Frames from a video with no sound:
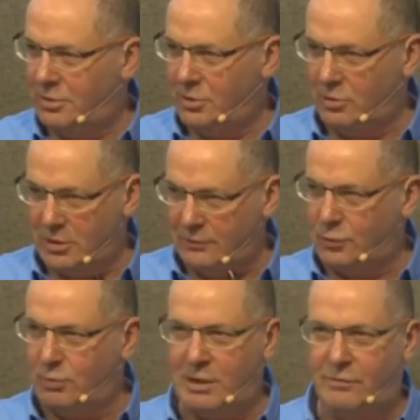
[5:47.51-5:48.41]
You give
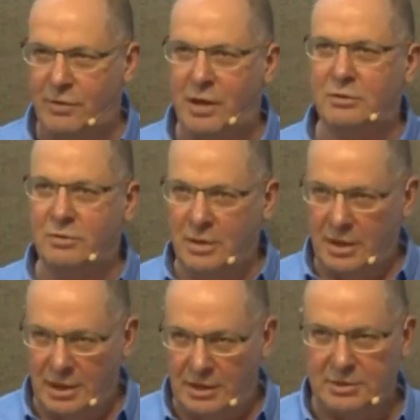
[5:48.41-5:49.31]
12 volt
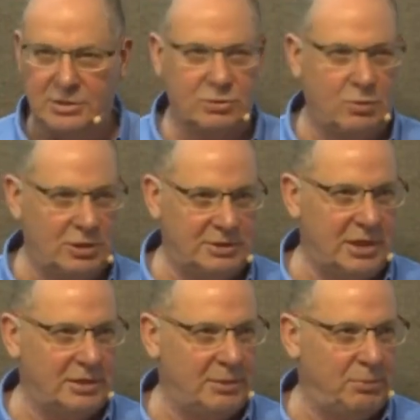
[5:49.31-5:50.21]
and it squirts
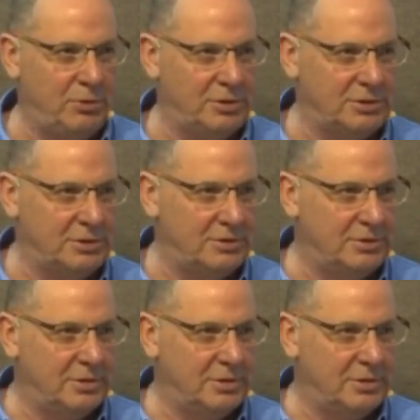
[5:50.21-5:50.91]
out the poison.